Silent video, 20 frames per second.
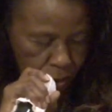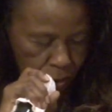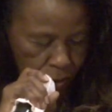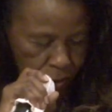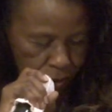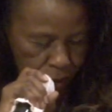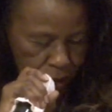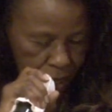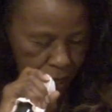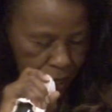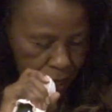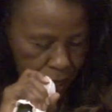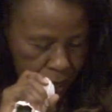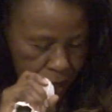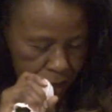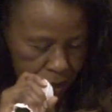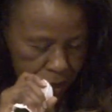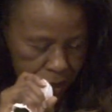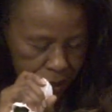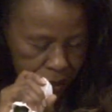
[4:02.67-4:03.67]
He is
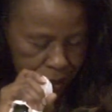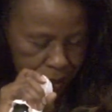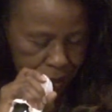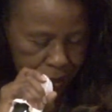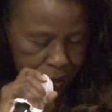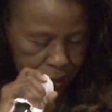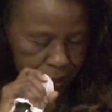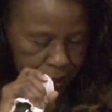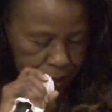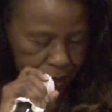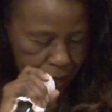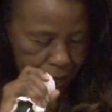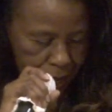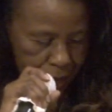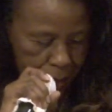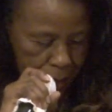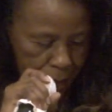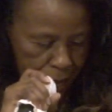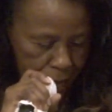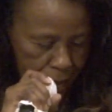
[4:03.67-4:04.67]
Jehovah God.
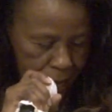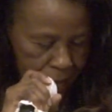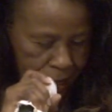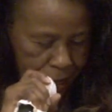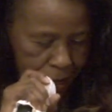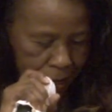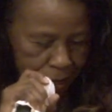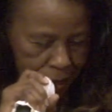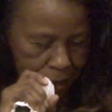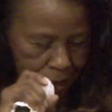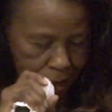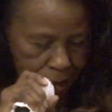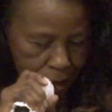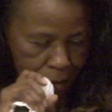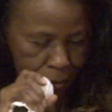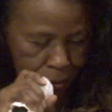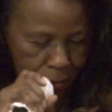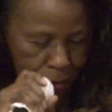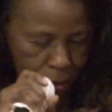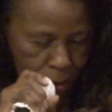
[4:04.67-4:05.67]

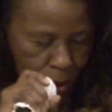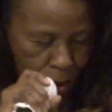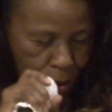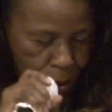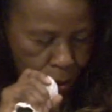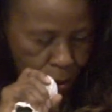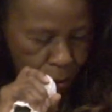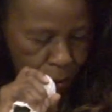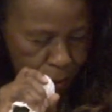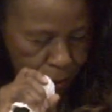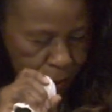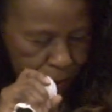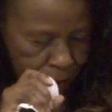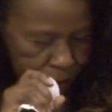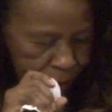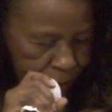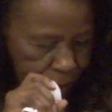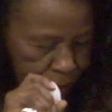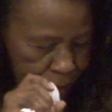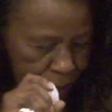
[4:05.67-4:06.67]
Amen. He's God over
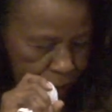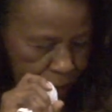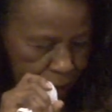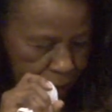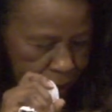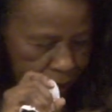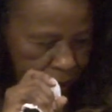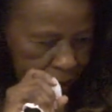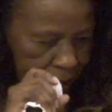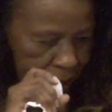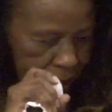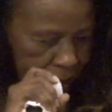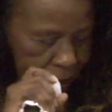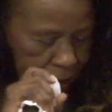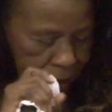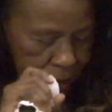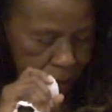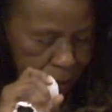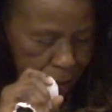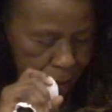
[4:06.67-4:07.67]
all.
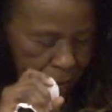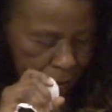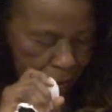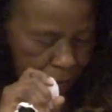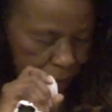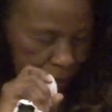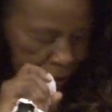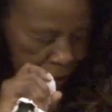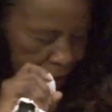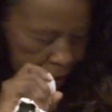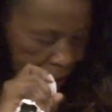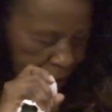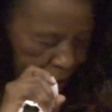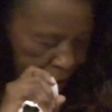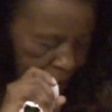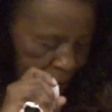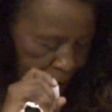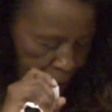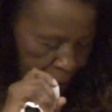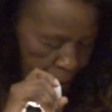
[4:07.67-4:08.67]

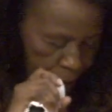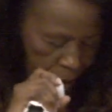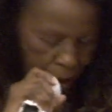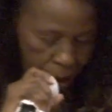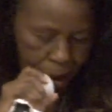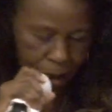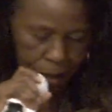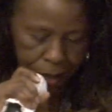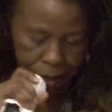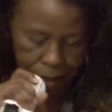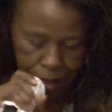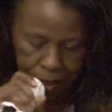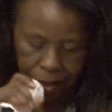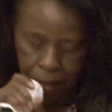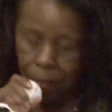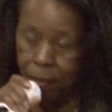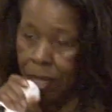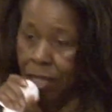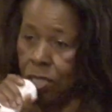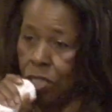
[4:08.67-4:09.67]
Amen. He's my
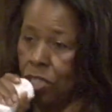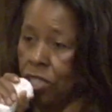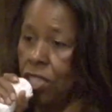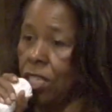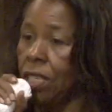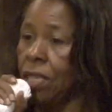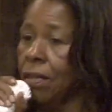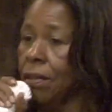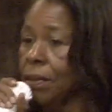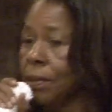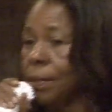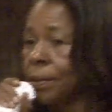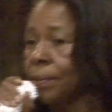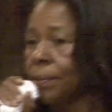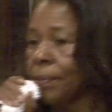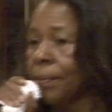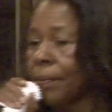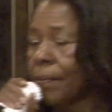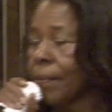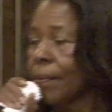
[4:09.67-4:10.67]
rock. He's my
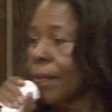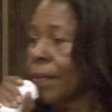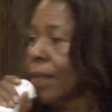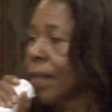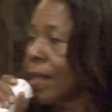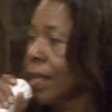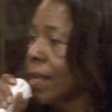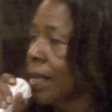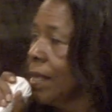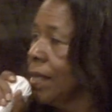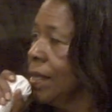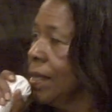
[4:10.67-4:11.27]
shield.